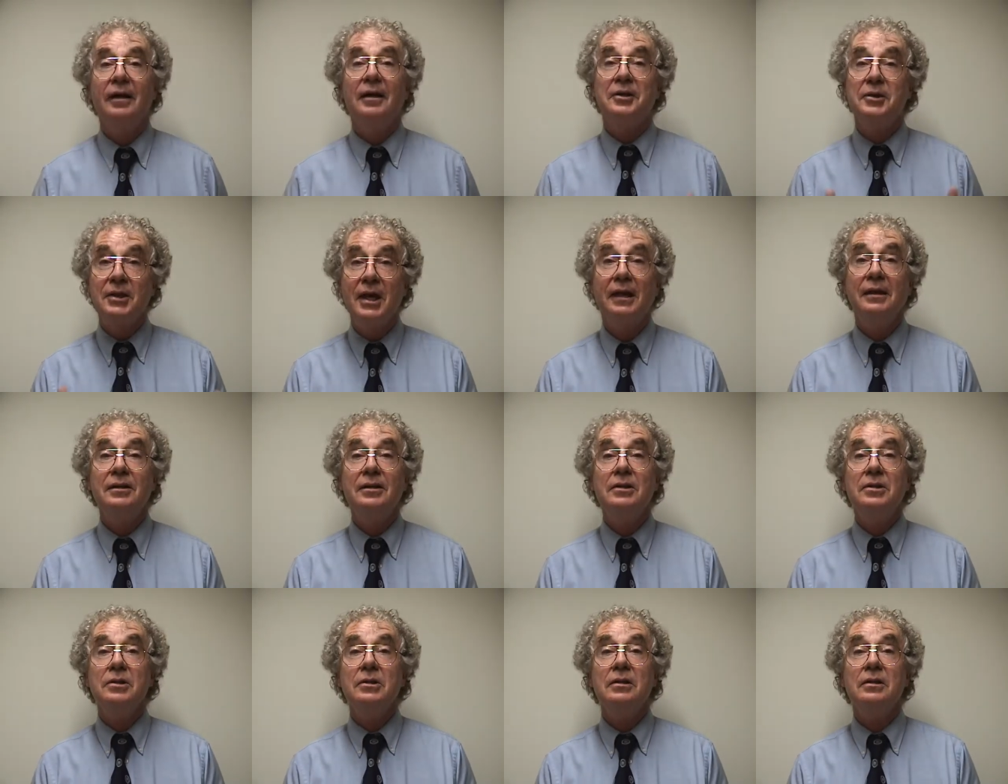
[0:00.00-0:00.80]
A
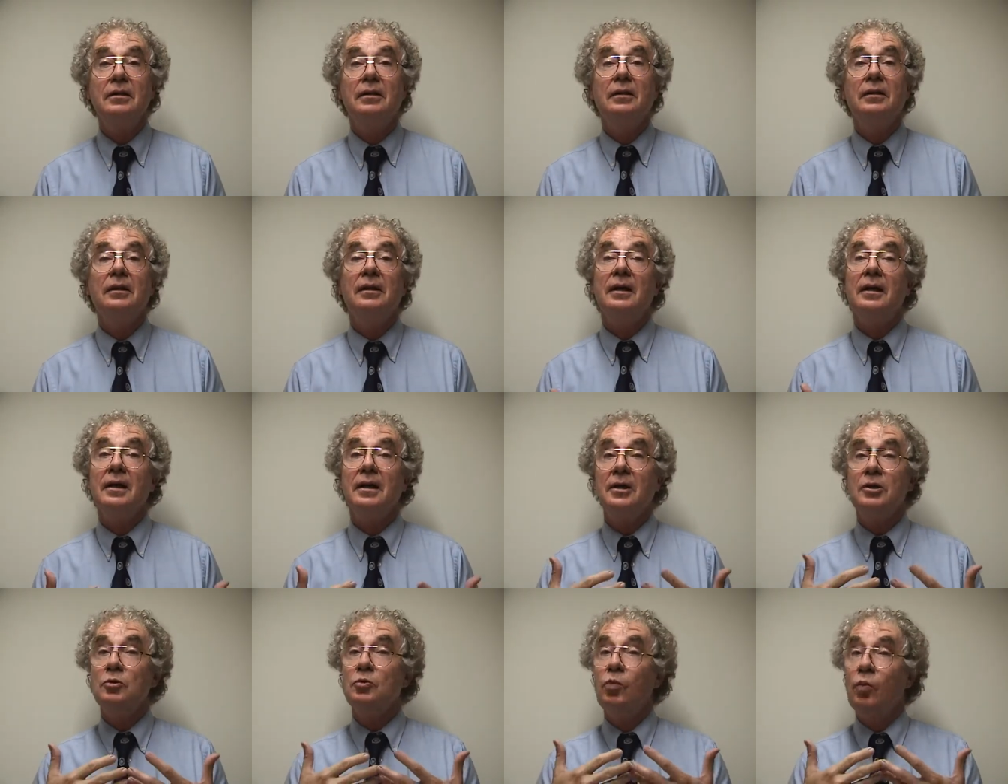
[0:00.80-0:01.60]
sentence
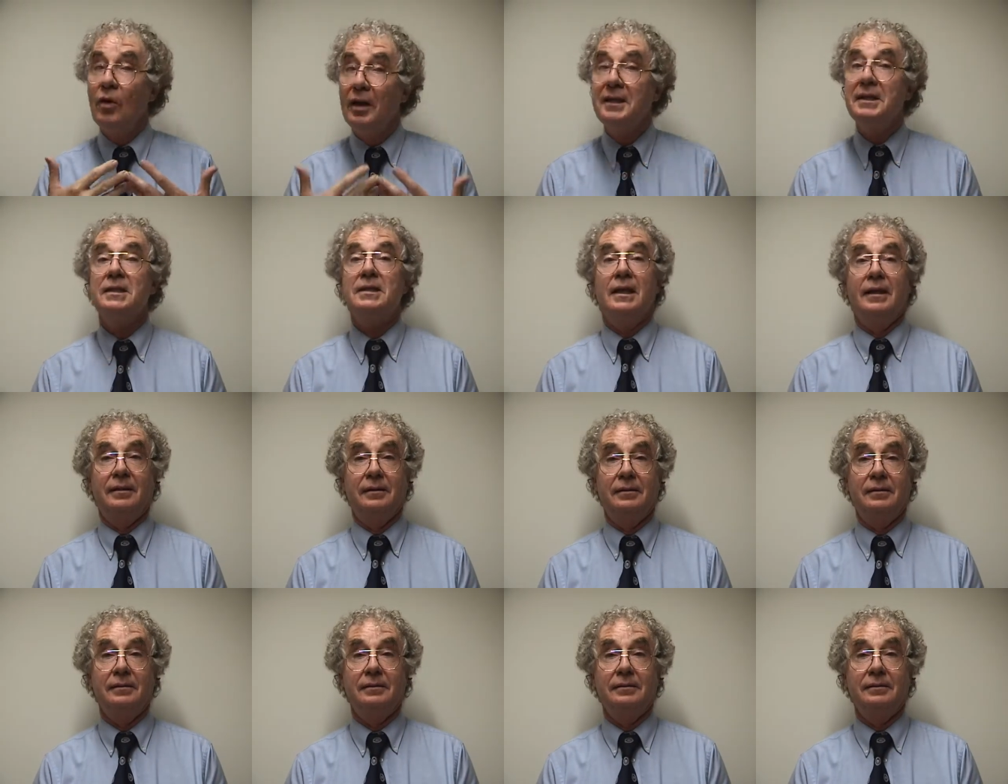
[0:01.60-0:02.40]
is one
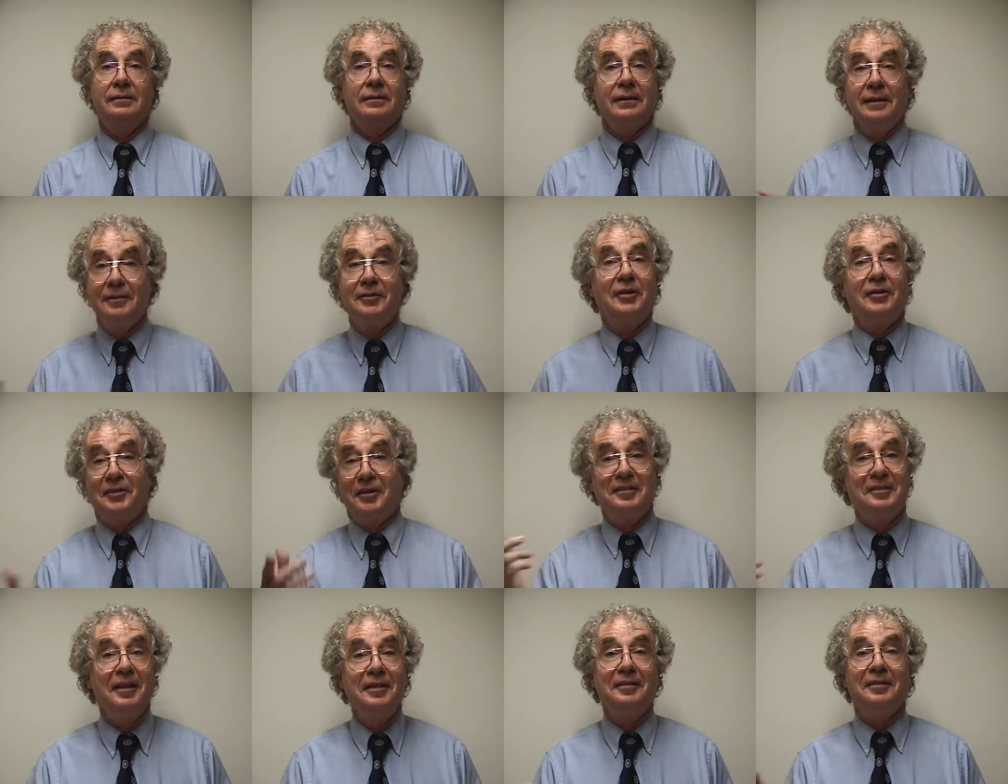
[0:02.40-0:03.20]
sentence. It's just a
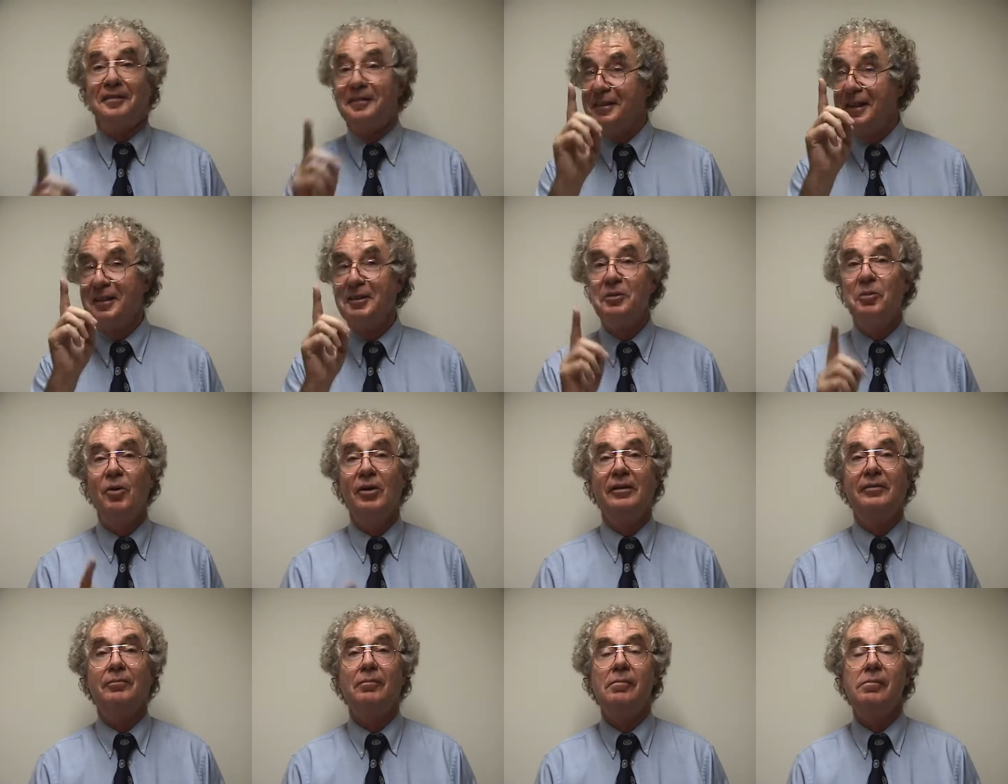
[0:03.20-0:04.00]
sentence, that's
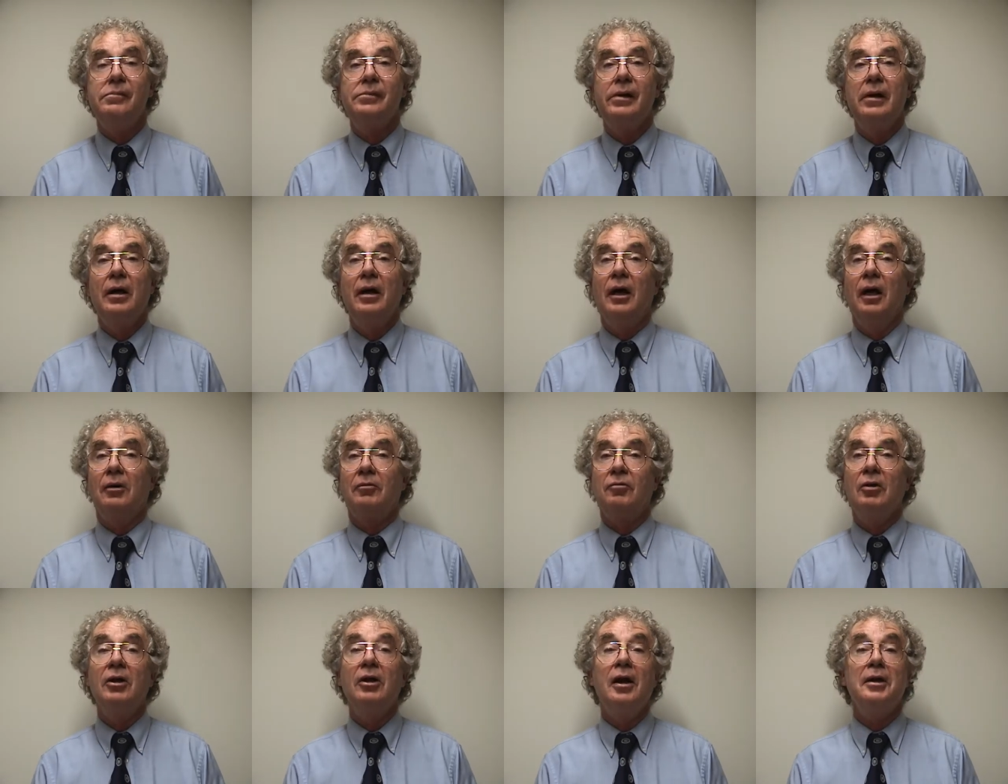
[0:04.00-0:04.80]
one. A
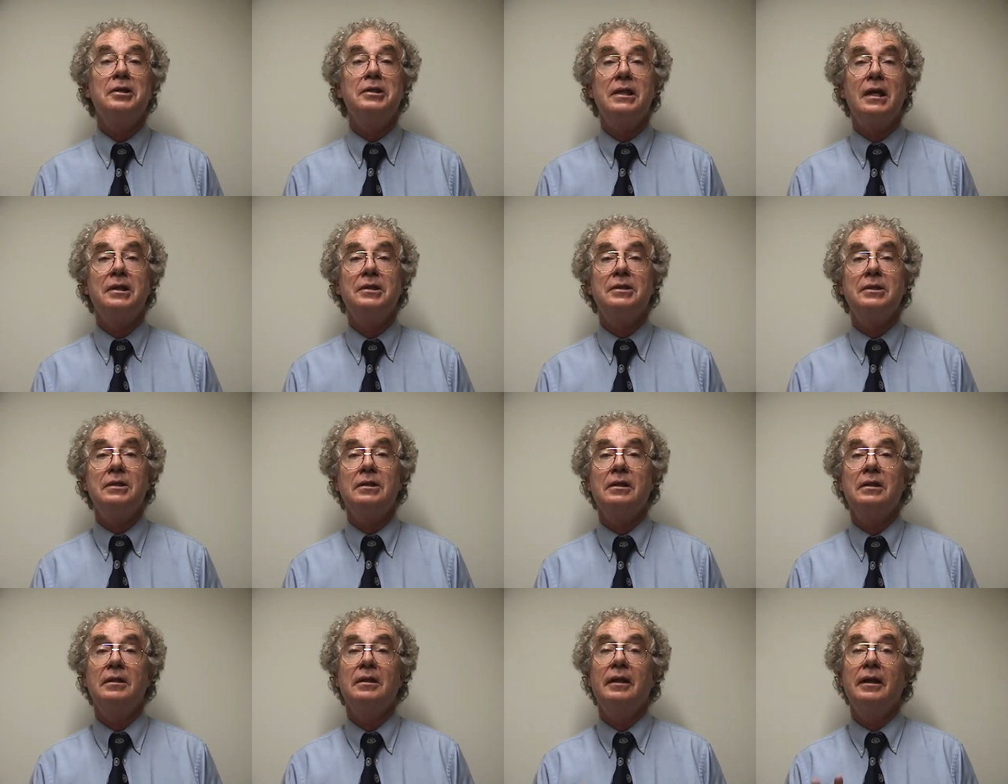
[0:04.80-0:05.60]
run-on sentence
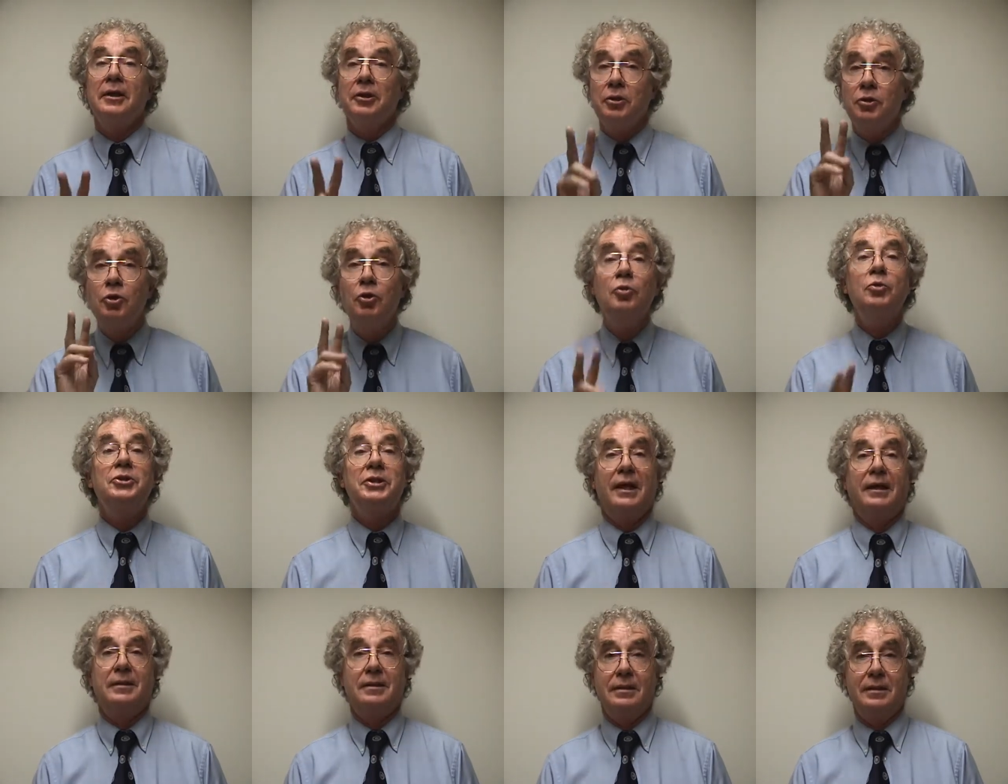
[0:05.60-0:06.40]
is two
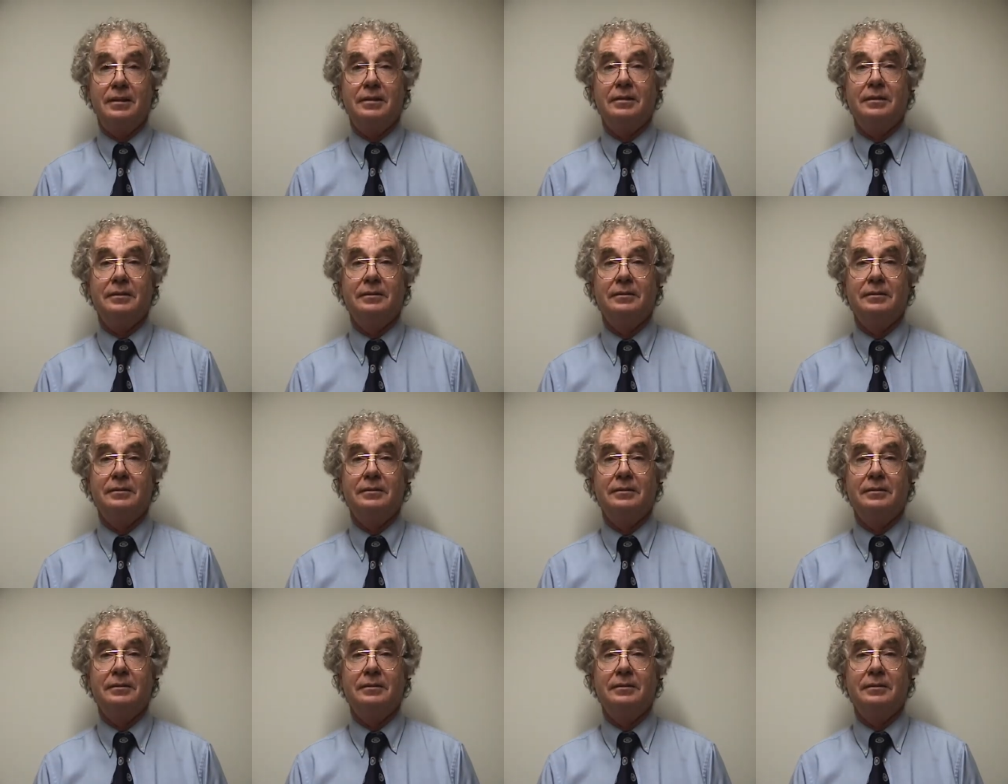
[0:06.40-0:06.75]
sentences.